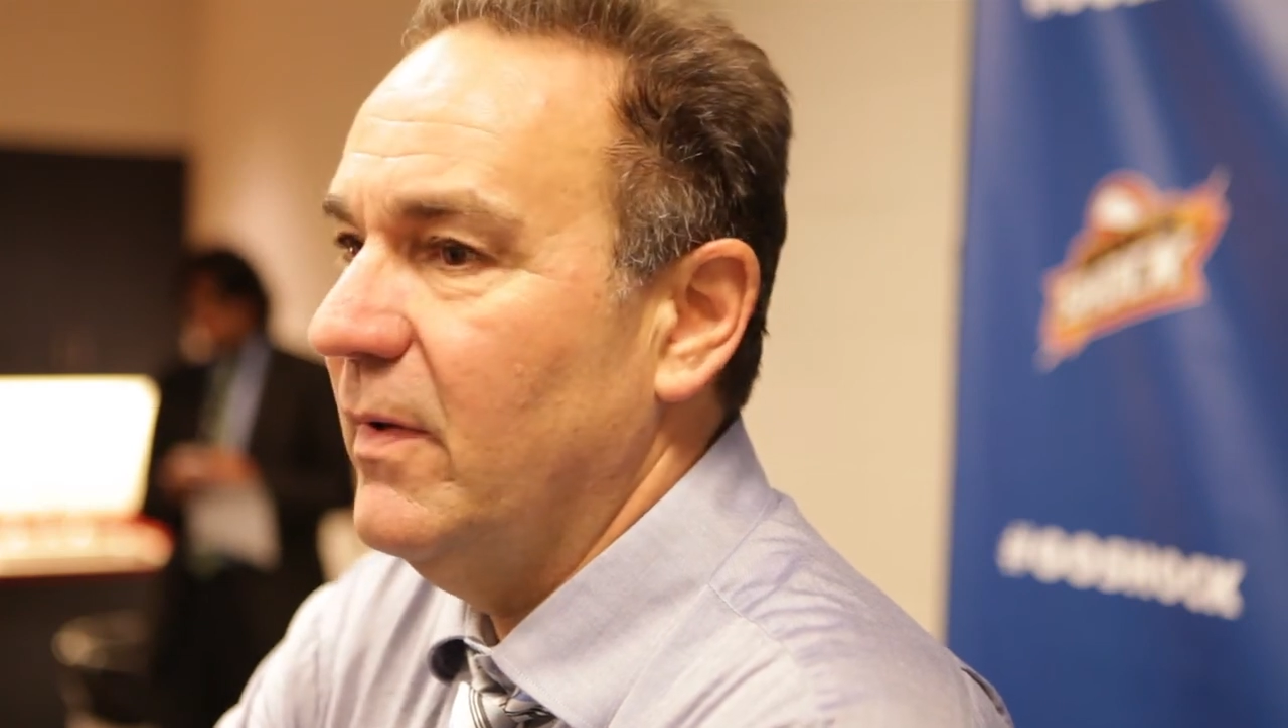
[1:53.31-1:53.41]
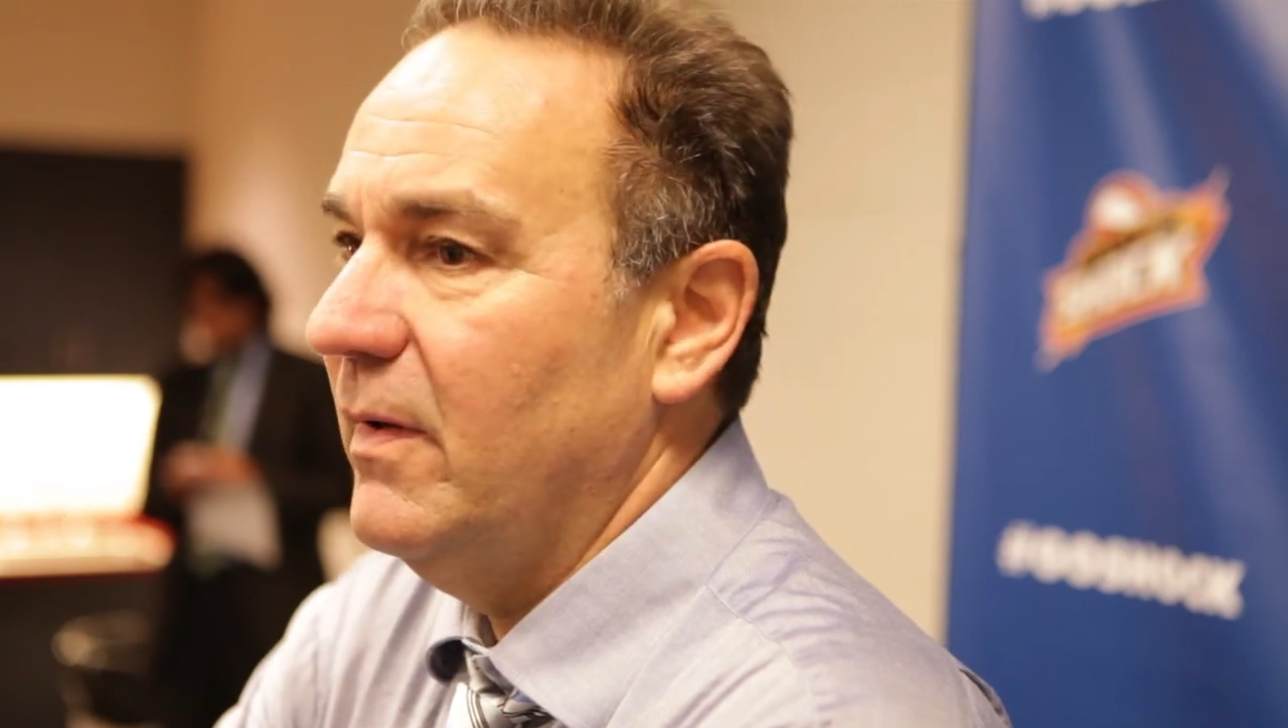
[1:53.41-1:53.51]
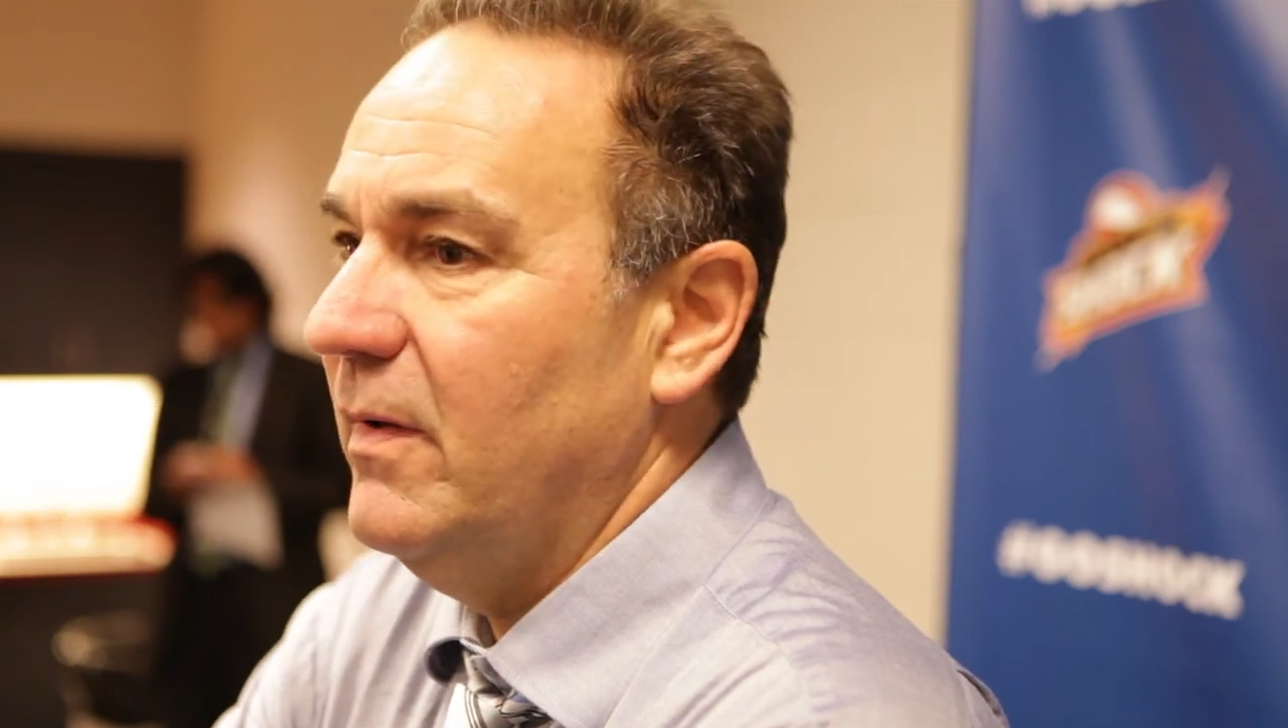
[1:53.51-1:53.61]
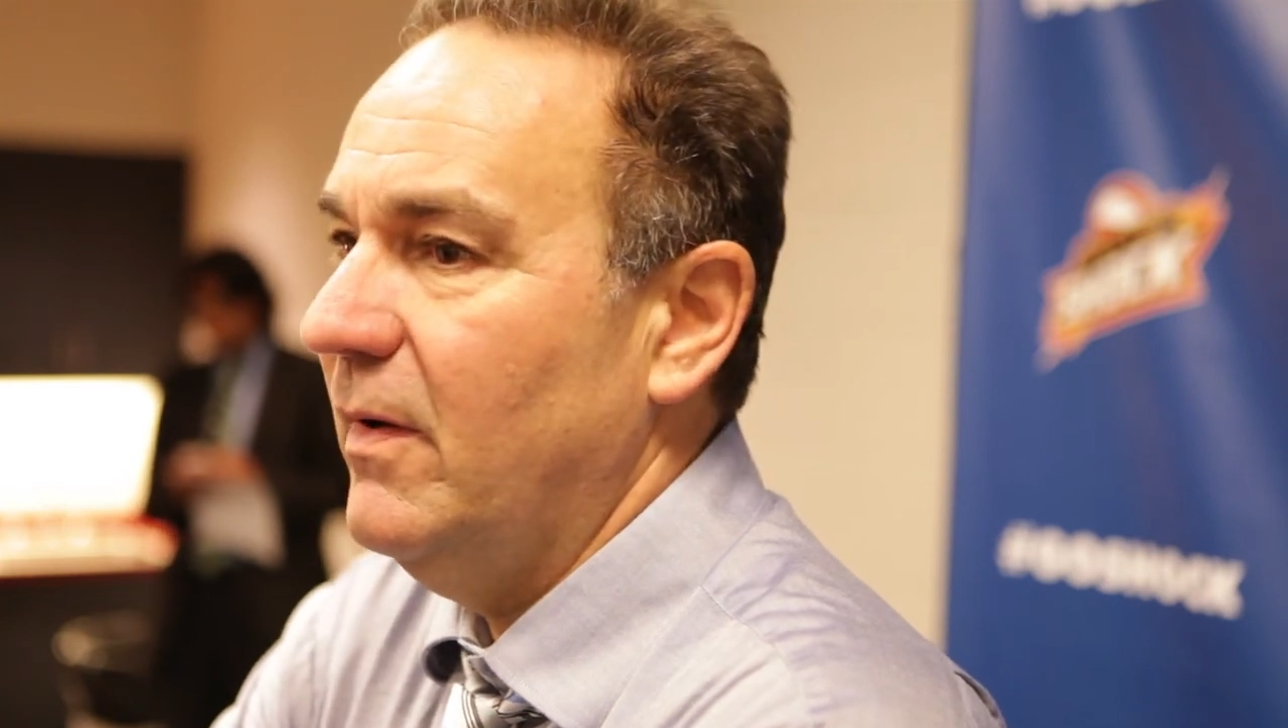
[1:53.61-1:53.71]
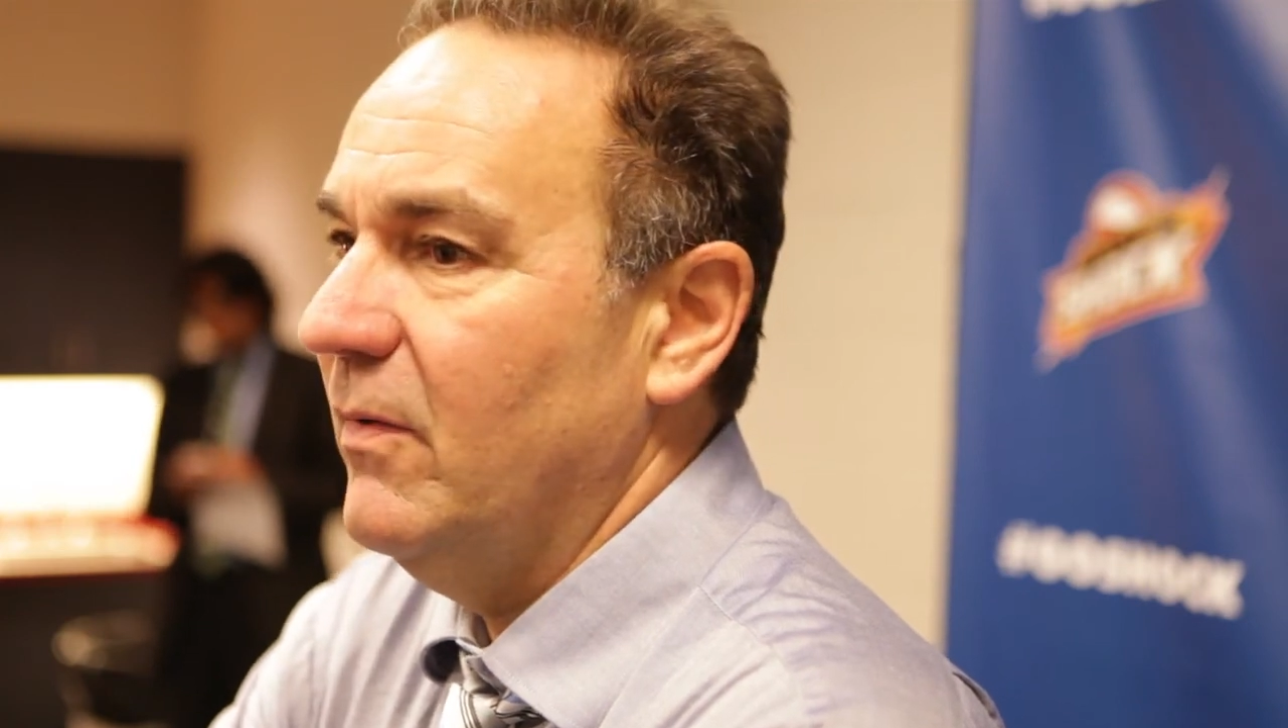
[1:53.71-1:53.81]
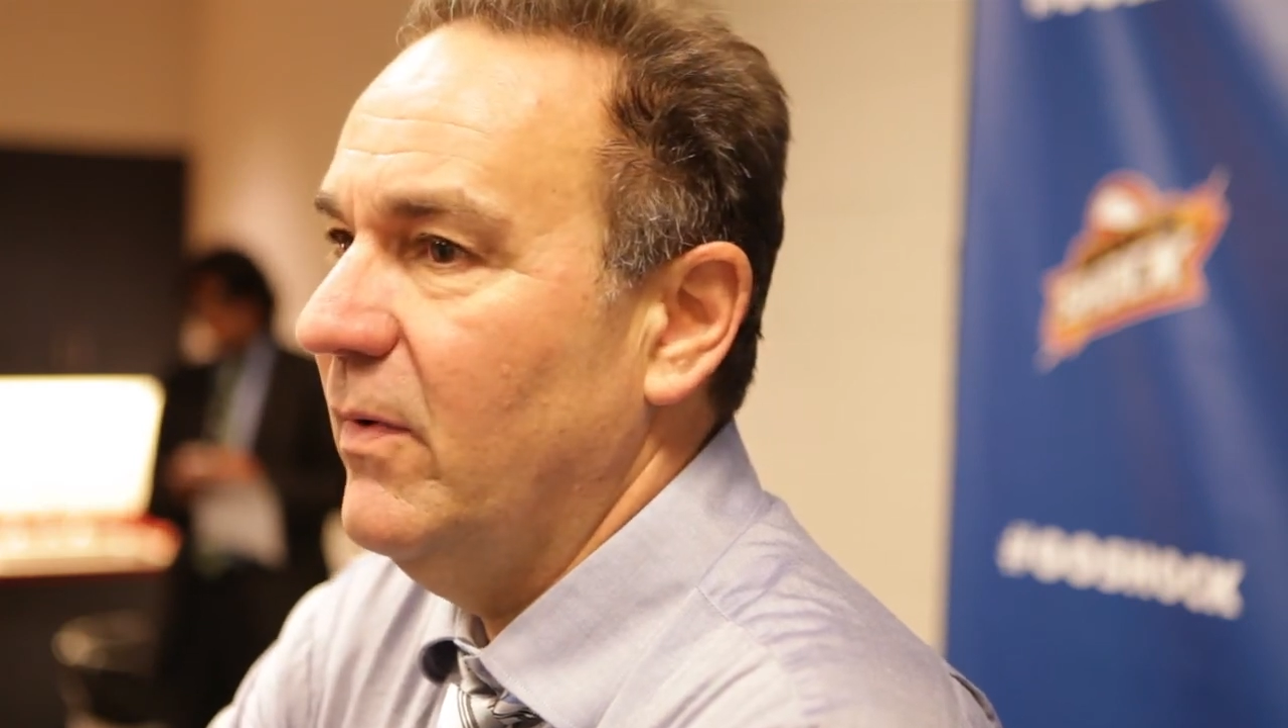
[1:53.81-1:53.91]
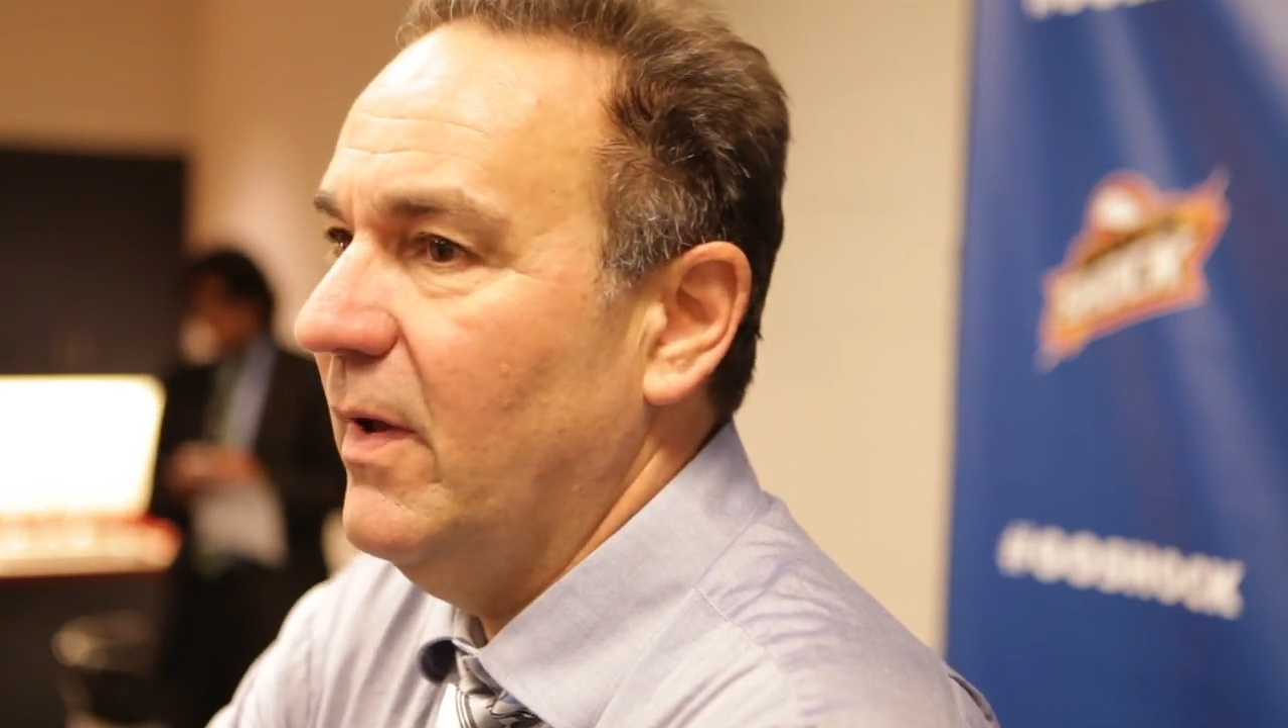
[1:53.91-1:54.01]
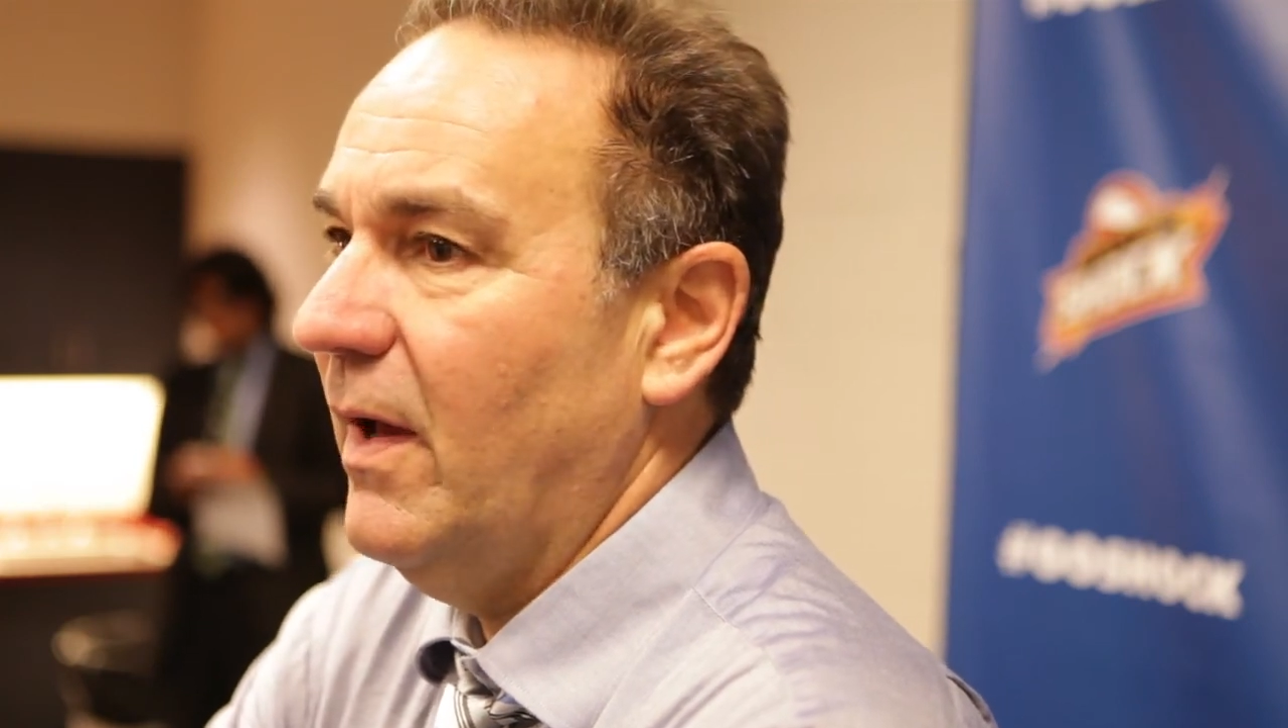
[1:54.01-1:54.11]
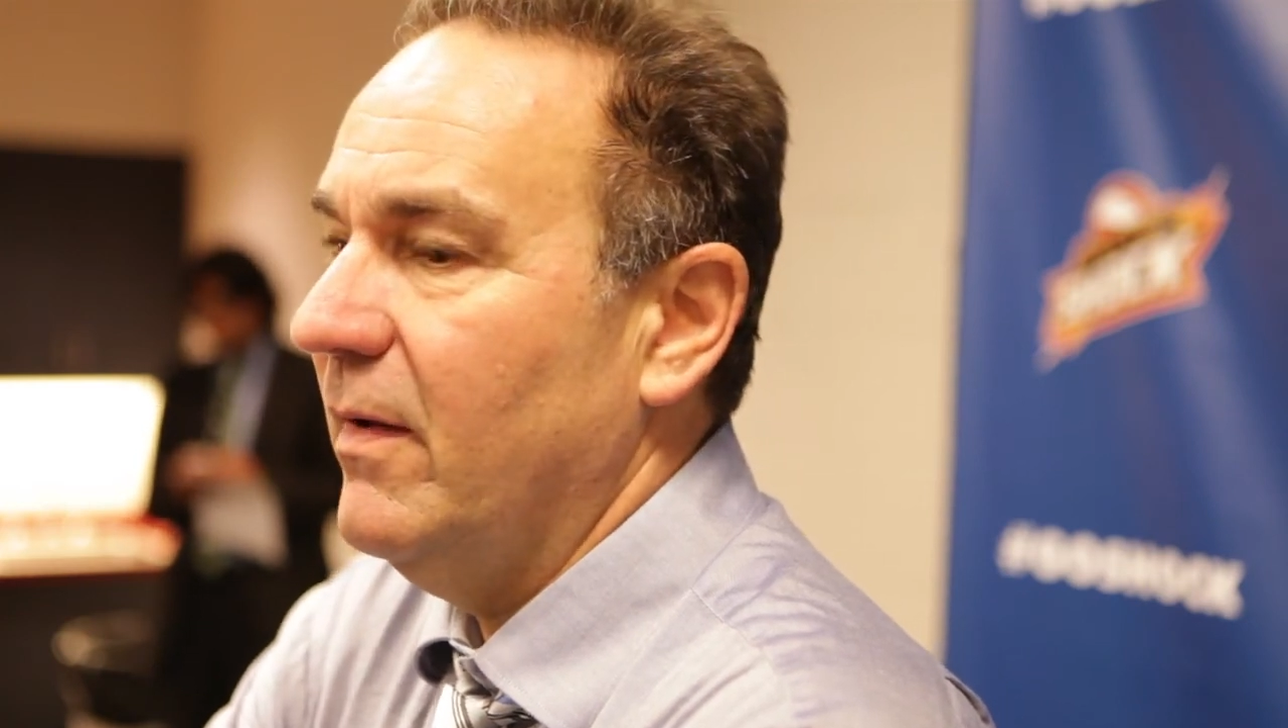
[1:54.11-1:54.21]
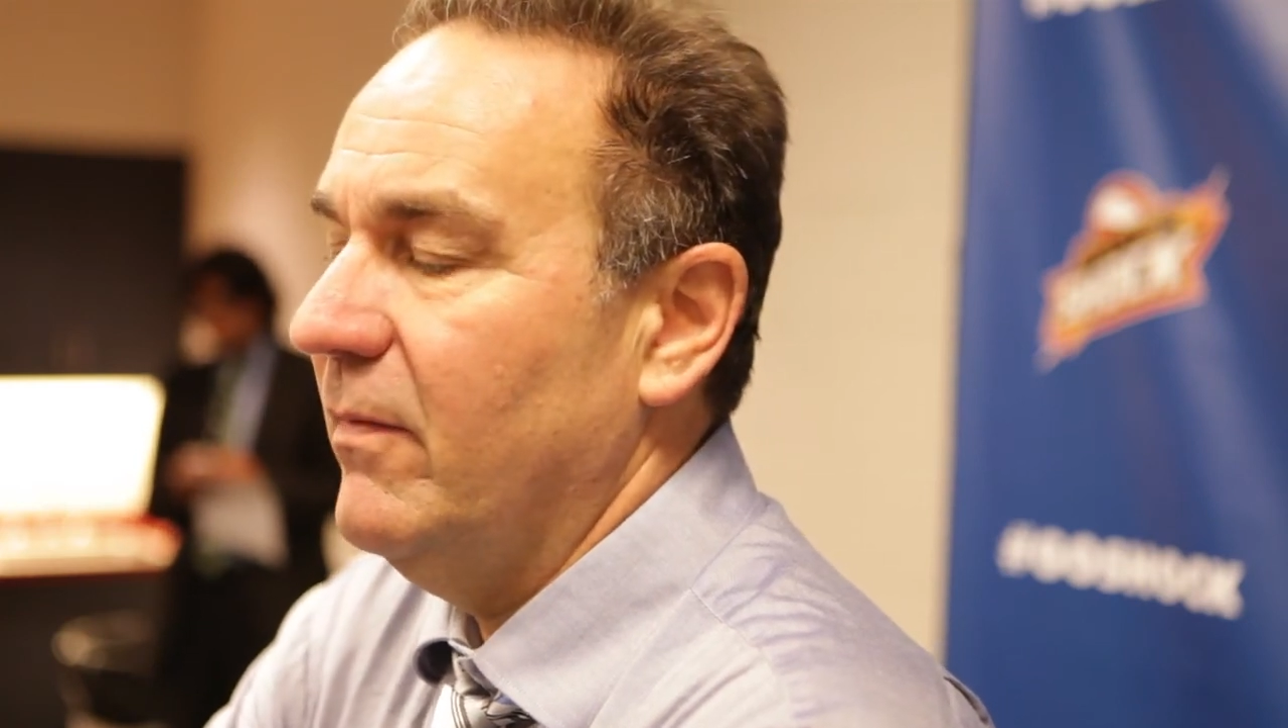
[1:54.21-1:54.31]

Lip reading: And, we got